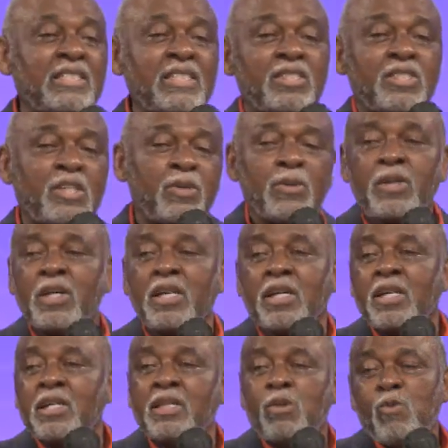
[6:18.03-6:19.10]
And so
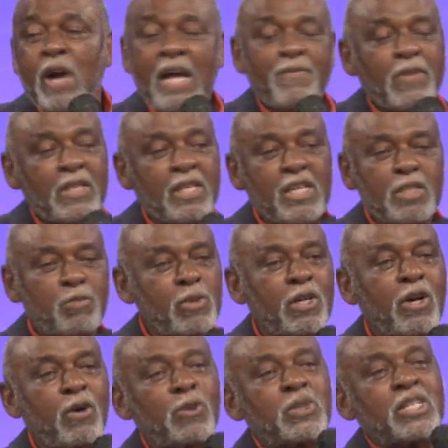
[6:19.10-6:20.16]
the wife and the husband
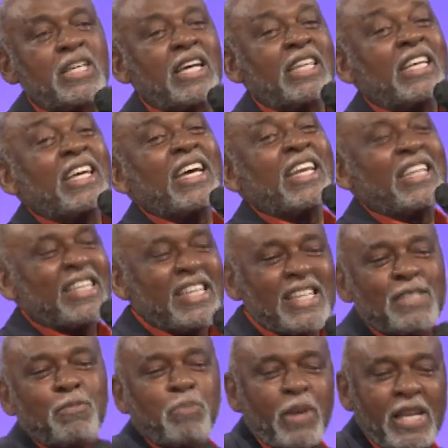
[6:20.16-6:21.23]
goes together at
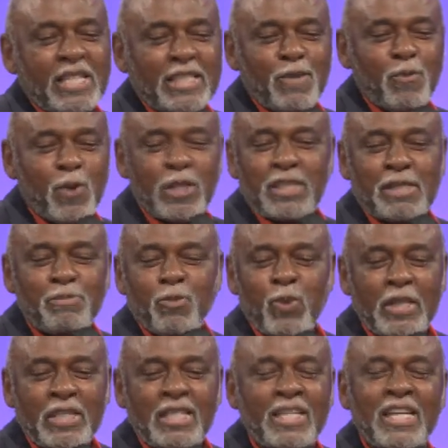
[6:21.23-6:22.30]
his place of worship
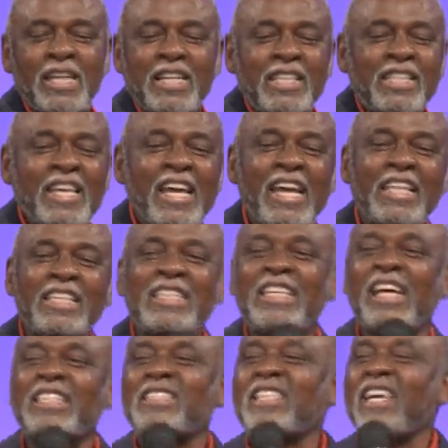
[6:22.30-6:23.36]
one day and the
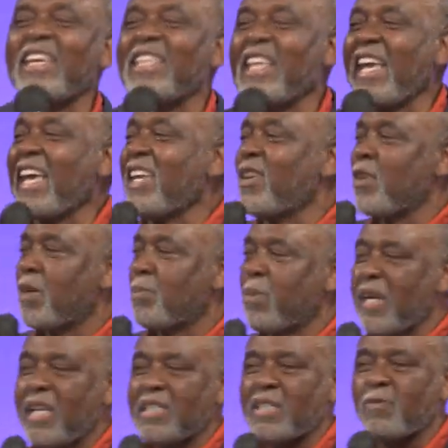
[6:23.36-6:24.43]
next day they at her
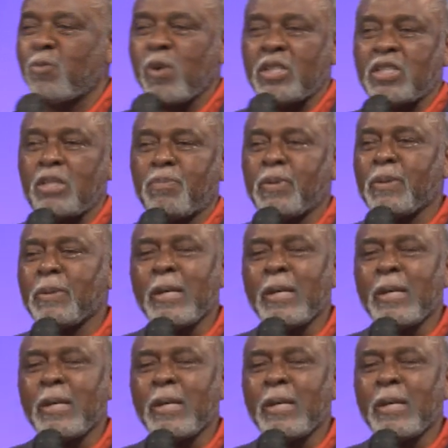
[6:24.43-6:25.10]
place of worship.